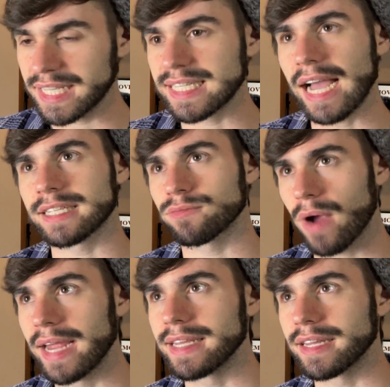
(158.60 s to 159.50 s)
exact
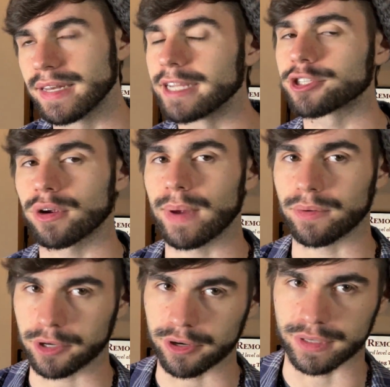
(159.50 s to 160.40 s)
writing in nature
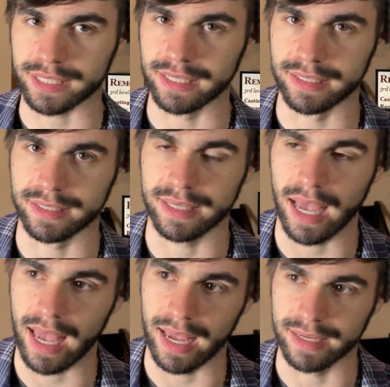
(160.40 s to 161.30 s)
around curses
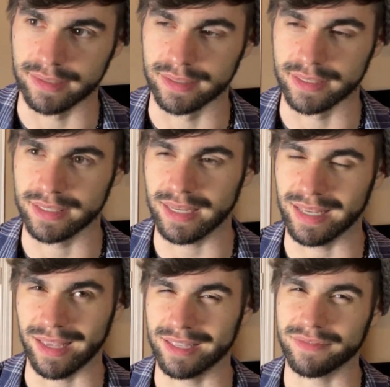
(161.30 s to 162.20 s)
and
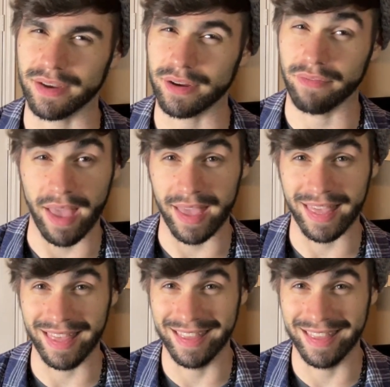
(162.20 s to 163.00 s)
is very vague